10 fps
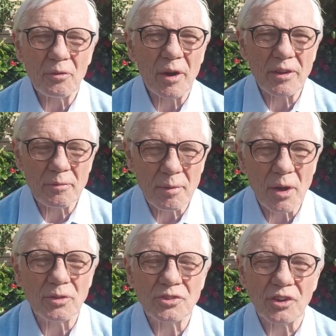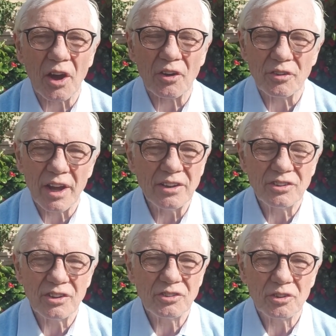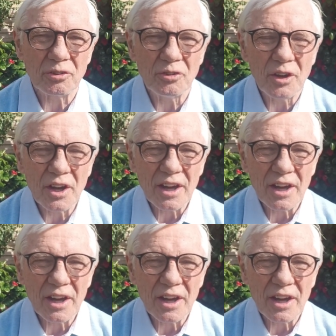way the bones are created to